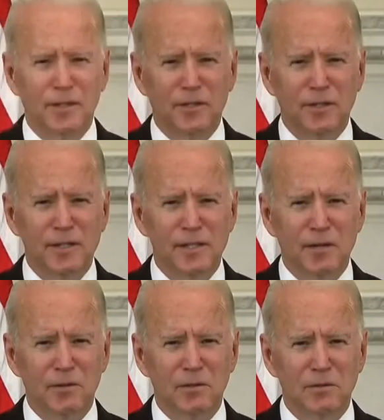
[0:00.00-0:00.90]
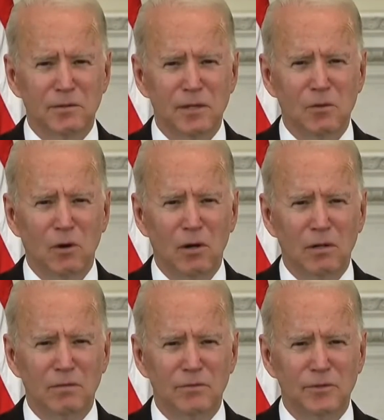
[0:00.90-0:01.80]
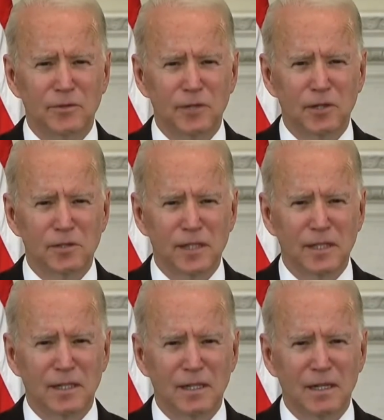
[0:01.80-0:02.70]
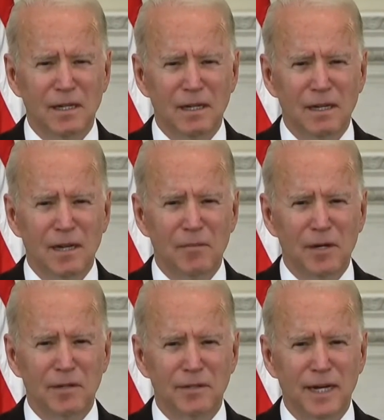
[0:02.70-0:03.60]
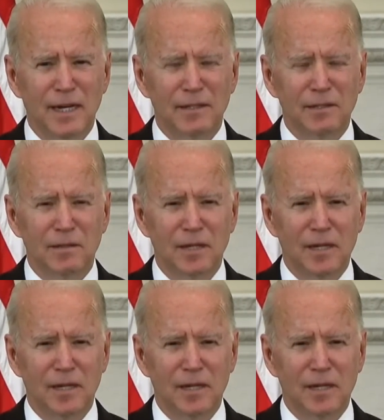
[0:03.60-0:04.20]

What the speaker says: Attorney General Greenwald of New Jersey and Mayor Daniela